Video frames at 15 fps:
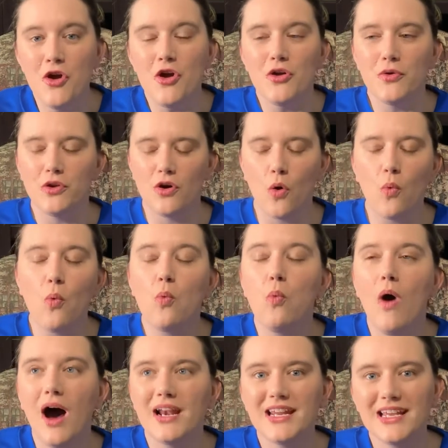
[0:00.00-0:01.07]

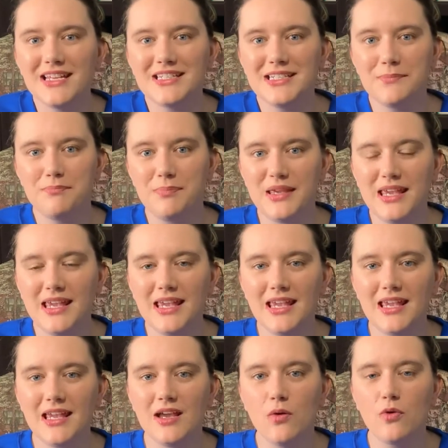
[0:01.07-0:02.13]
wanting it to be